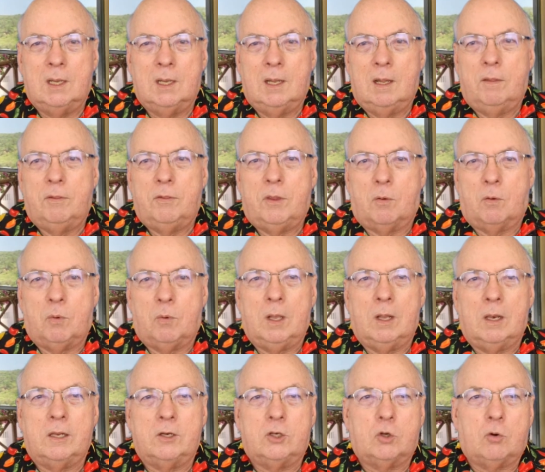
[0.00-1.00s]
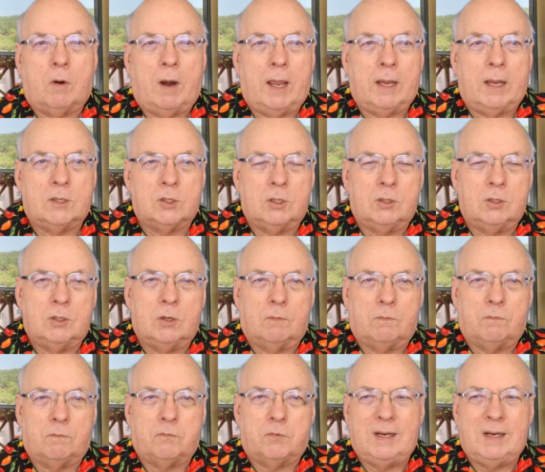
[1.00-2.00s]
the real attraction to
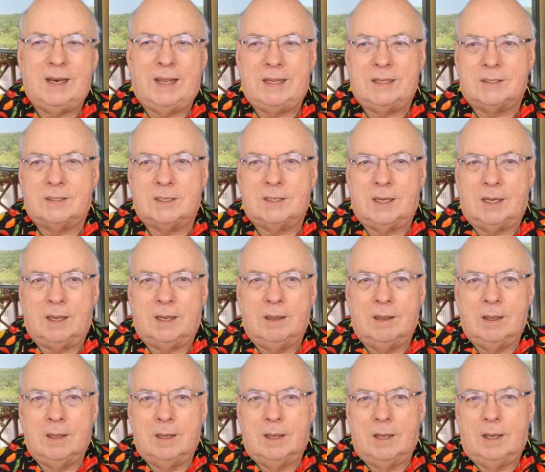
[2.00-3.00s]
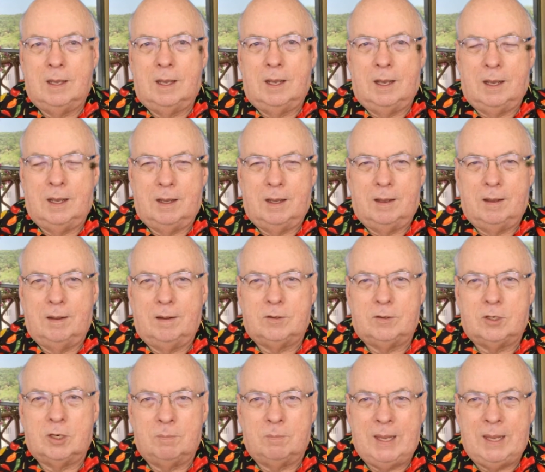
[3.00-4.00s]
freelancing
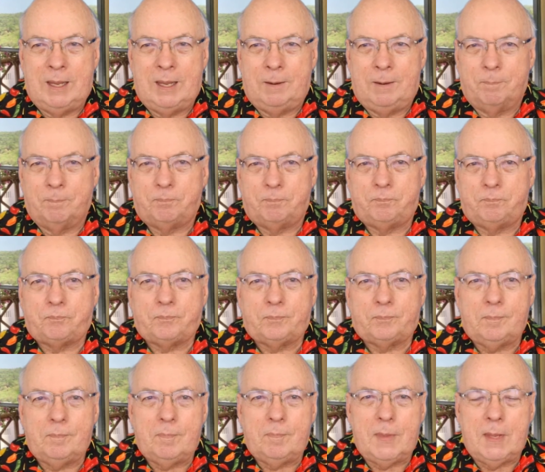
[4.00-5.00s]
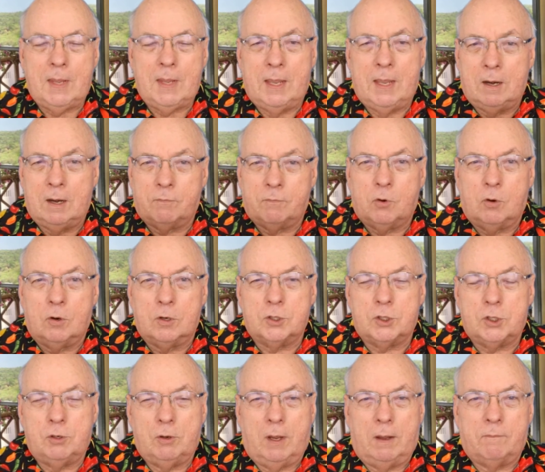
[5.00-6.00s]
to me. And of course,
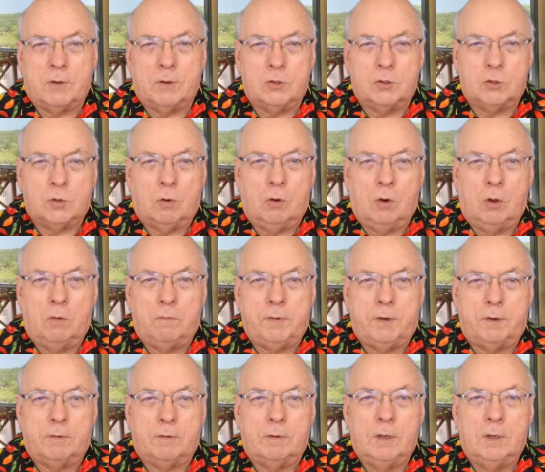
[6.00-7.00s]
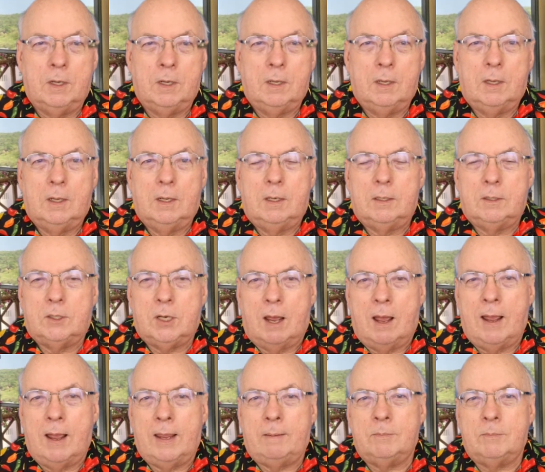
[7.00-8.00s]
you have control over your
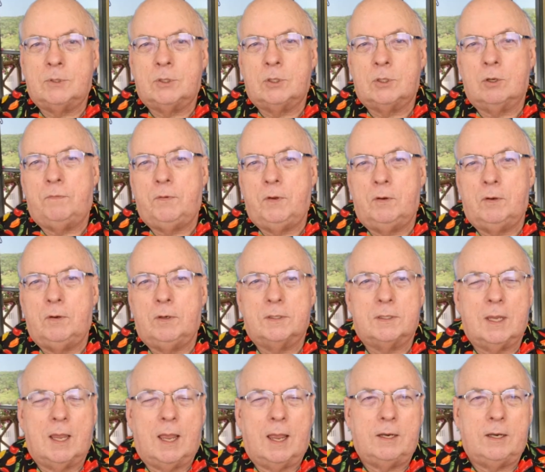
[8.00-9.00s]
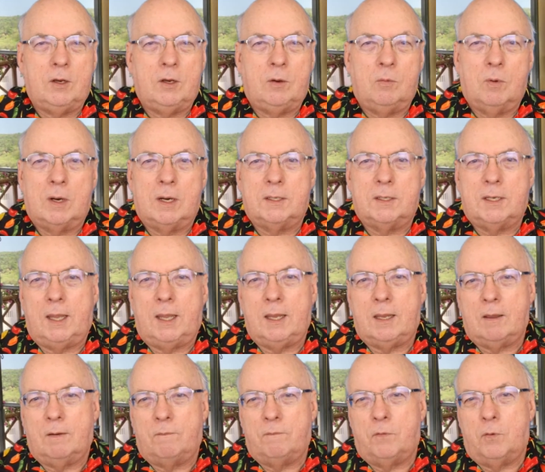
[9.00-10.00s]
time. So if you decide you want to take a
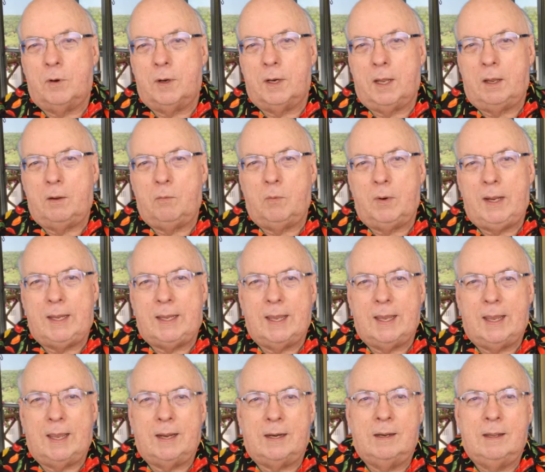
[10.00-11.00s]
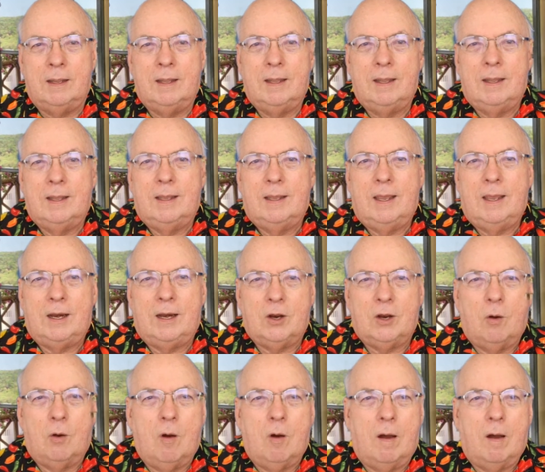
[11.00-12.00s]
4-day weekend and
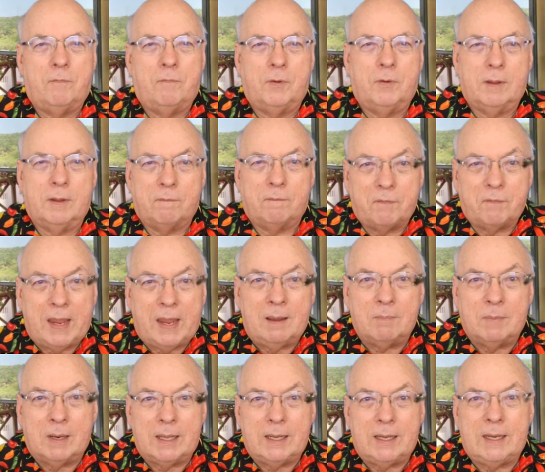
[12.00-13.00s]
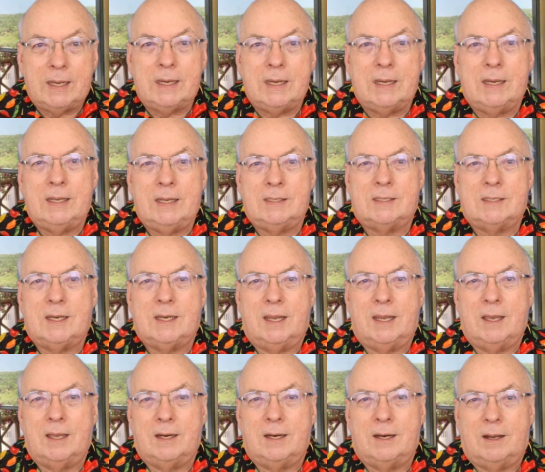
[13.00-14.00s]
go off with a family
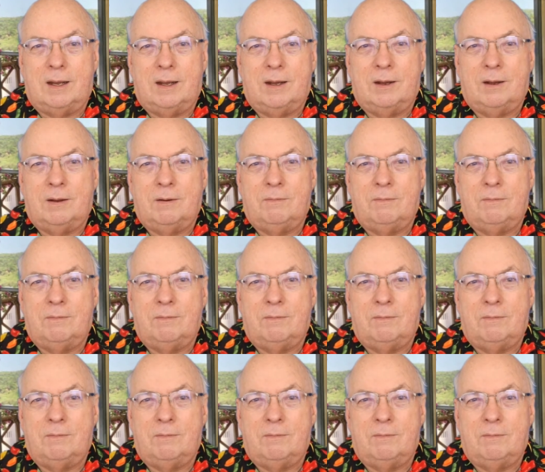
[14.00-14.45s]
instead of,